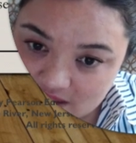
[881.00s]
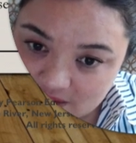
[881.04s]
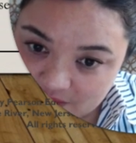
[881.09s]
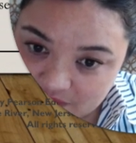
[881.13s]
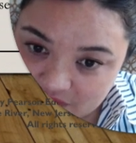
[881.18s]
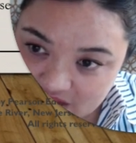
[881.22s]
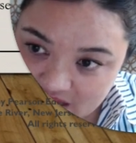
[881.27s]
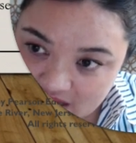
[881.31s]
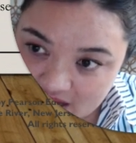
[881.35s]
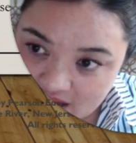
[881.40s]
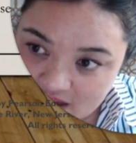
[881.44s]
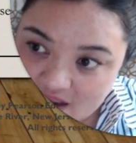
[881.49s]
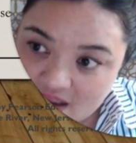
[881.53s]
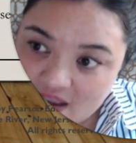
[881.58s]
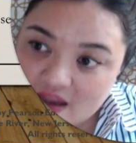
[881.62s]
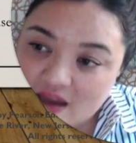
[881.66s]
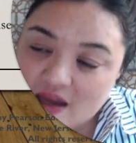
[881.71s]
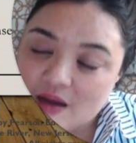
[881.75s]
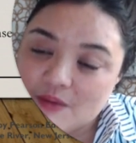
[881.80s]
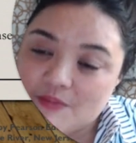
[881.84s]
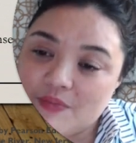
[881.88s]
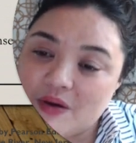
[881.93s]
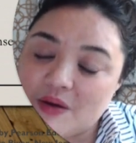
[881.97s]
okay?
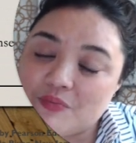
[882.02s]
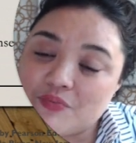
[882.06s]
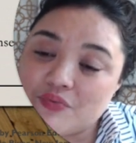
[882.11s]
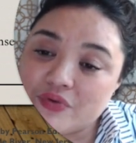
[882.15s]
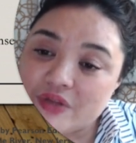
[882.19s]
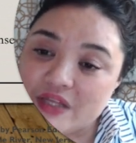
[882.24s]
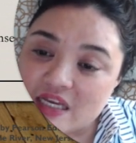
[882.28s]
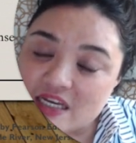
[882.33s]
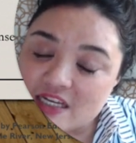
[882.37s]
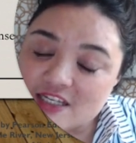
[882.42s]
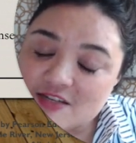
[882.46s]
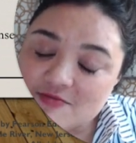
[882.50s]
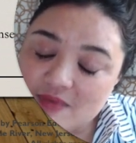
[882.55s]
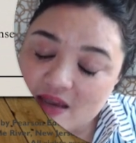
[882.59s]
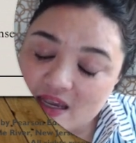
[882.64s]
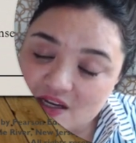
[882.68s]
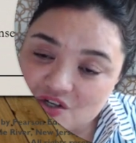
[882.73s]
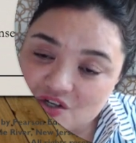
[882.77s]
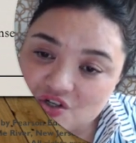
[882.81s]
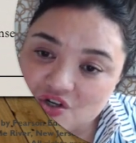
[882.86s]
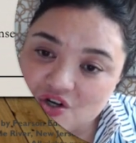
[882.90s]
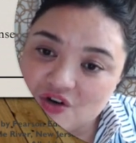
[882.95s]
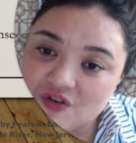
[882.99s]
But please make
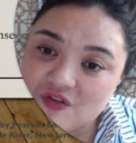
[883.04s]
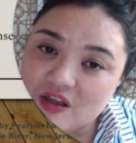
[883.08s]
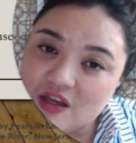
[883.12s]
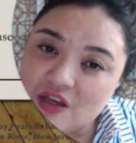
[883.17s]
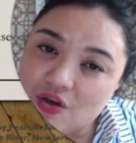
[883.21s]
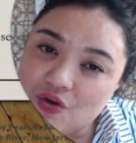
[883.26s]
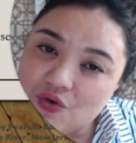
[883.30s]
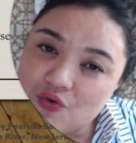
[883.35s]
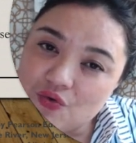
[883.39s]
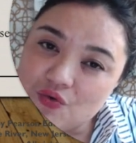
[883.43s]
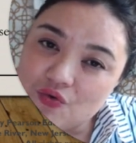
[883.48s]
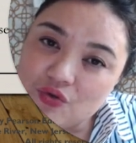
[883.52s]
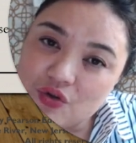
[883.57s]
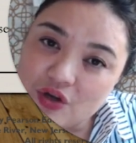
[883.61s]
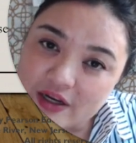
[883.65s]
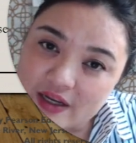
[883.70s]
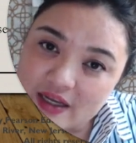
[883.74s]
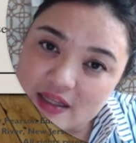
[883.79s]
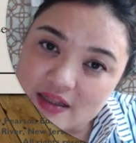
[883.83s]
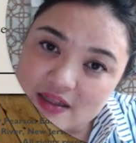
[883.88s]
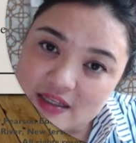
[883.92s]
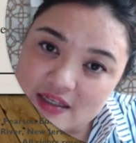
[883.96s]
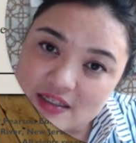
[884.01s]
sure that you look
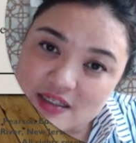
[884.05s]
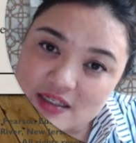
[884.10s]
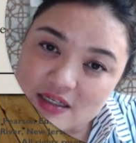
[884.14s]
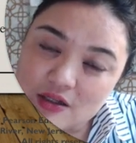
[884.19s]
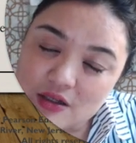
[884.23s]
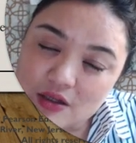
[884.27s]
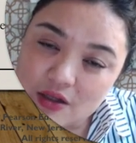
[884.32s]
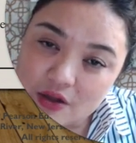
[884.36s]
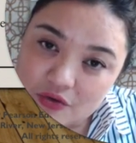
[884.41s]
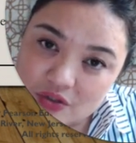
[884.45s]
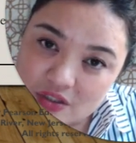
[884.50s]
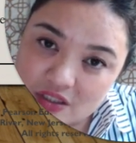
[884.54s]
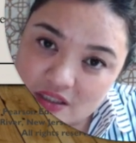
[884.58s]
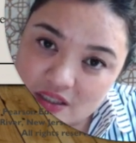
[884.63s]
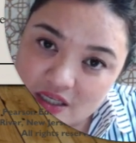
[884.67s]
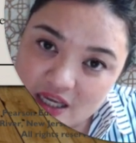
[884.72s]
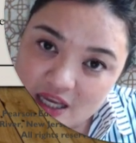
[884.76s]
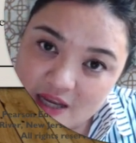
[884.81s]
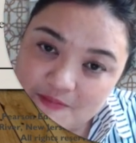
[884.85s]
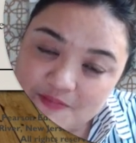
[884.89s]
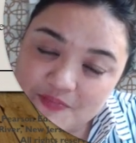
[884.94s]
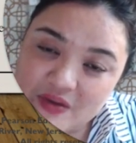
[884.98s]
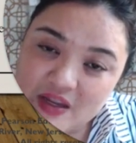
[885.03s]
at this closely
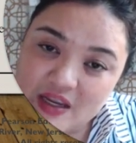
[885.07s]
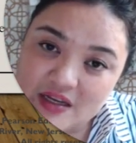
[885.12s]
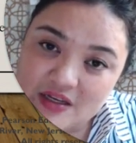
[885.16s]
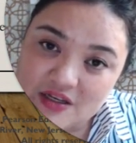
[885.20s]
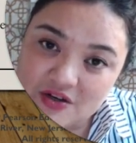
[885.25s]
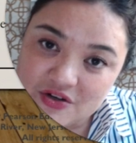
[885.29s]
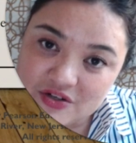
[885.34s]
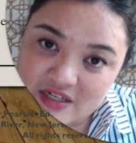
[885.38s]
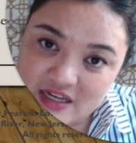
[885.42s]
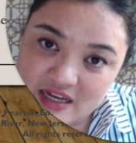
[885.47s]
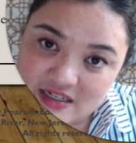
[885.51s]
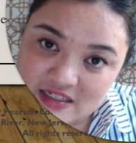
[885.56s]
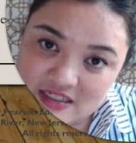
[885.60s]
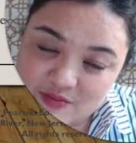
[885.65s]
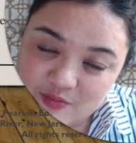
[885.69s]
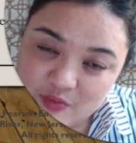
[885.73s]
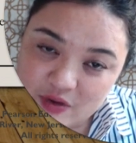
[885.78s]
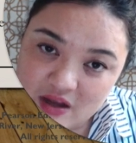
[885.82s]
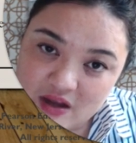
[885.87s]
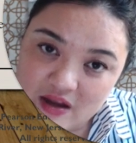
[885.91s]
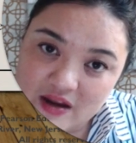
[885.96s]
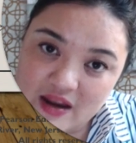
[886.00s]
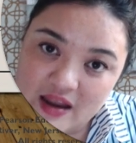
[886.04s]
in your
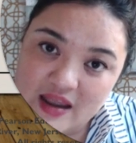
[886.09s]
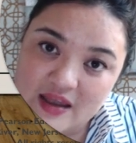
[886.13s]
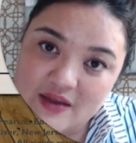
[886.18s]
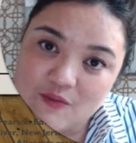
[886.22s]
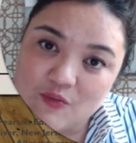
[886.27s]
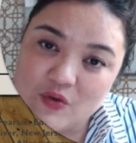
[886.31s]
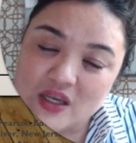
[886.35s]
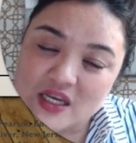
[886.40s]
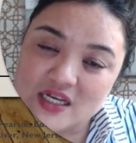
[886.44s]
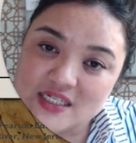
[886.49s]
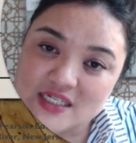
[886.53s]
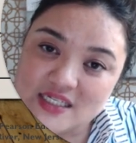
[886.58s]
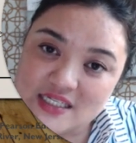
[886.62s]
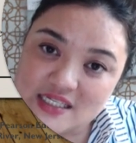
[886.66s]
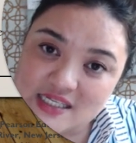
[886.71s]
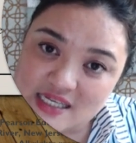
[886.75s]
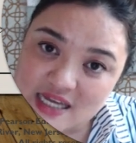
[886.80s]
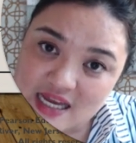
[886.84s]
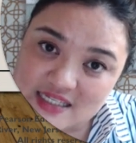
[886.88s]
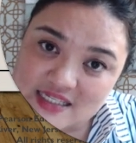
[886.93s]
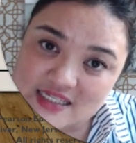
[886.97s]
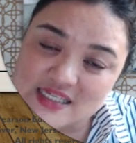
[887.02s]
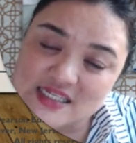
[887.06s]
textbook and we can discuss
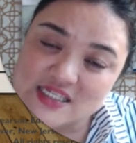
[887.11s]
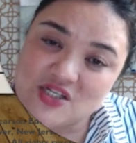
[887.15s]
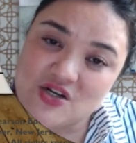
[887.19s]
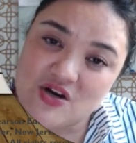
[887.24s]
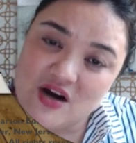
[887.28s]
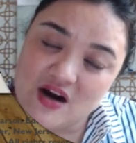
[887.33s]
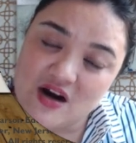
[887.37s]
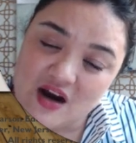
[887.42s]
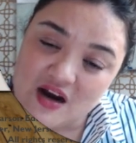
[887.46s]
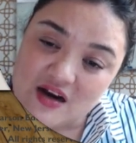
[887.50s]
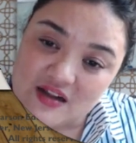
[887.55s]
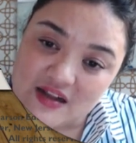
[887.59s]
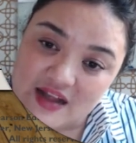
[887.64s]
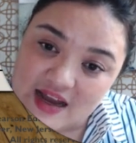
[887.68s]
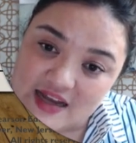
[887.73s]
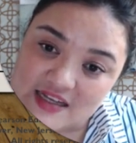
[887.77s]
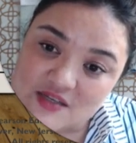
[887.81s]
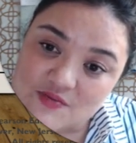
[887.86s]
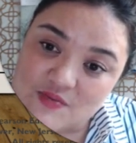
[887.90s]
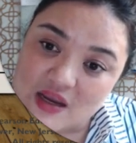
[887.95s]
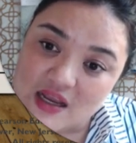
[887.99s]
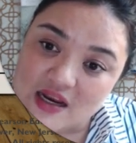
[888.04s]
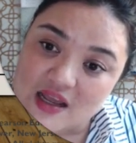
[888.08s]
this during our class
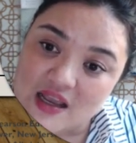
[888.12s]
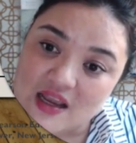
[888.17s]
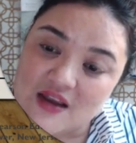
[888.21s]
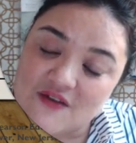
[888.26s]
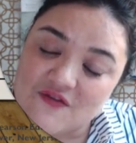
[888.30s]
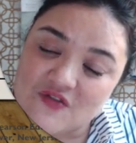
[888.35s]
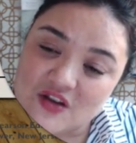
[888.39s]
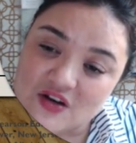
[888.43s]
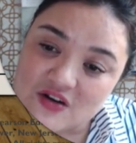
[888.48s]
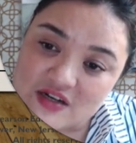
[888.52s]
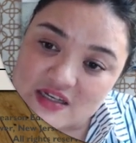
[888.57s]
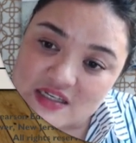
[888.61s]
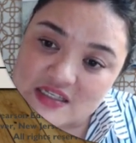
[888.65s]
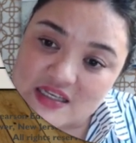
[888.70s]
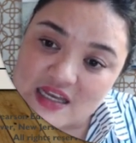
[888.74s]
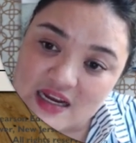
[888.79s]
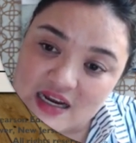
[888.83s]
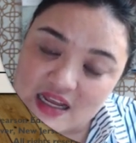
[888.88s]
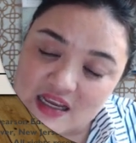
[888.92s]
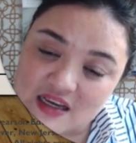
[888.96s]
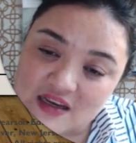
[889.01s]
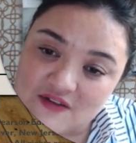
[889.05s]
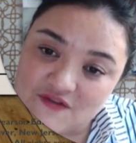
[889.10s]
meeting if there is any
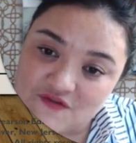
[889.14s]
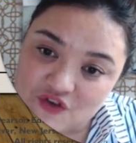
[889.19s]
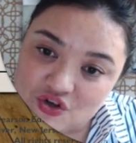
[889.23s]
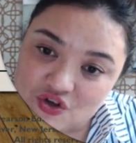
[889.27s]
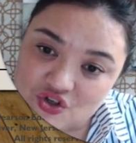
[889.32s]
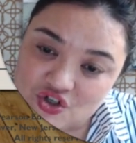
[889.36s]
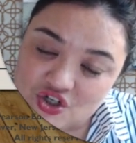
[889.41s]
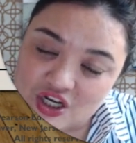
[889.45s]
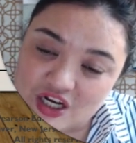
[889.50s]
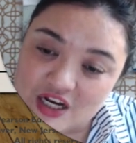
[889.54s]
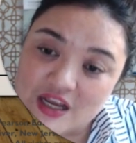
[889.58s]
confusion.